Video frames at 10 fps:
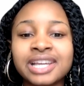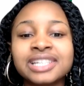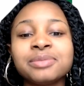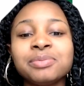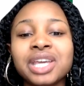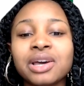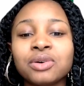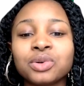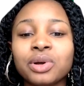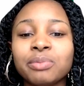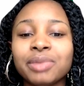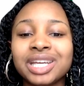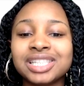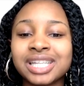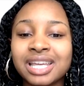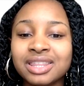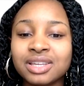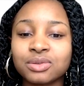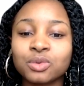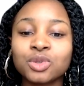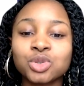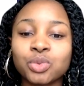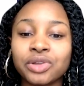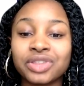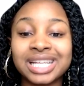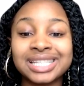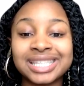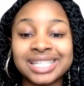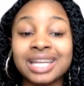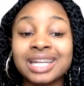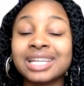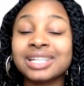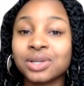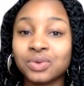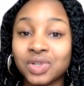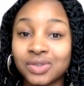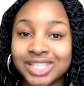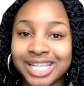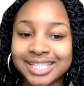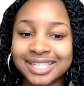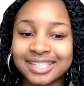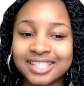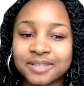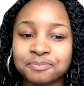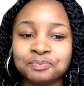to be held on May 10th through the 12th in San Antonio, Texas.